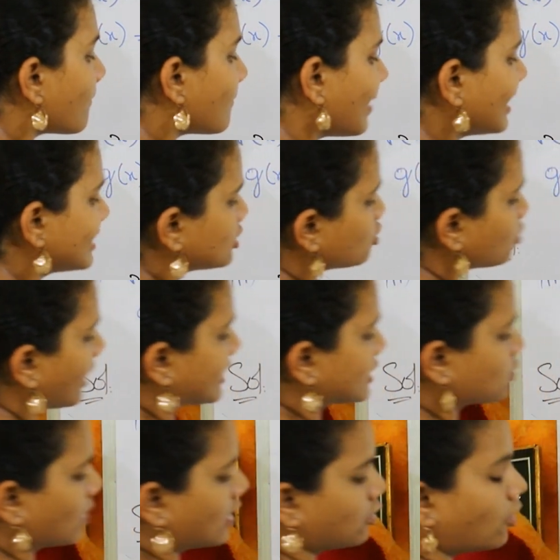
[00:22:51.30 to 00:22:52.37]
plus 2x
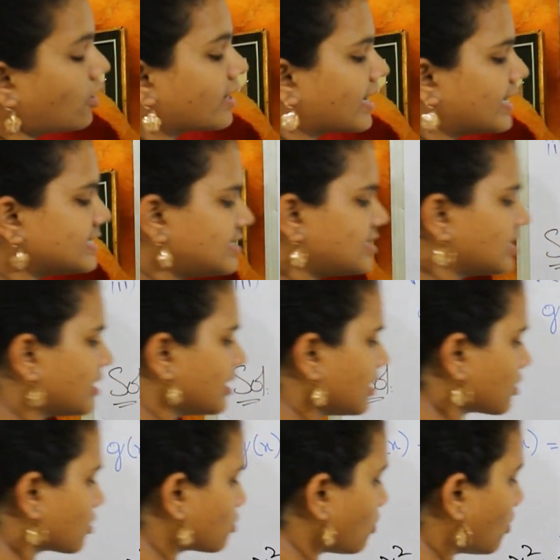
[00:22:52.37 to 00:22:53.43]
square. Don't
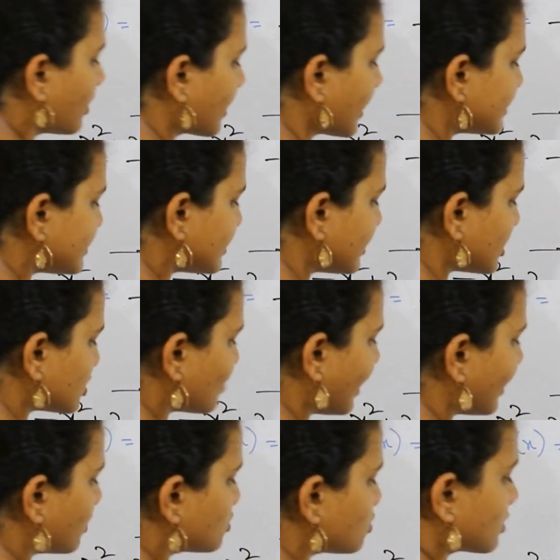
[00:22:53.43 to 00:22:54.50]
consider these
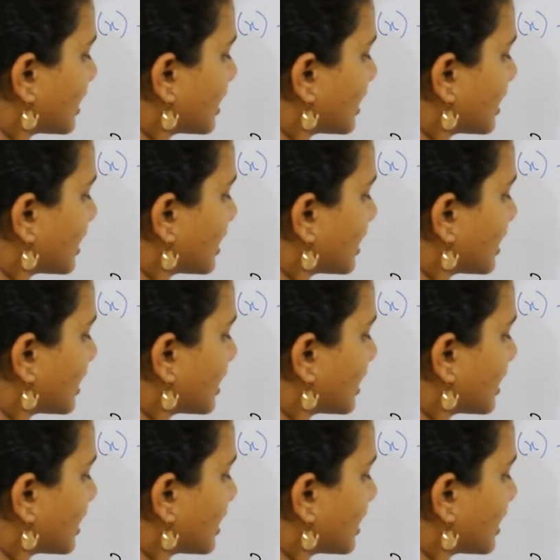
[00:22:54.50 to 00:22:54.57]
values,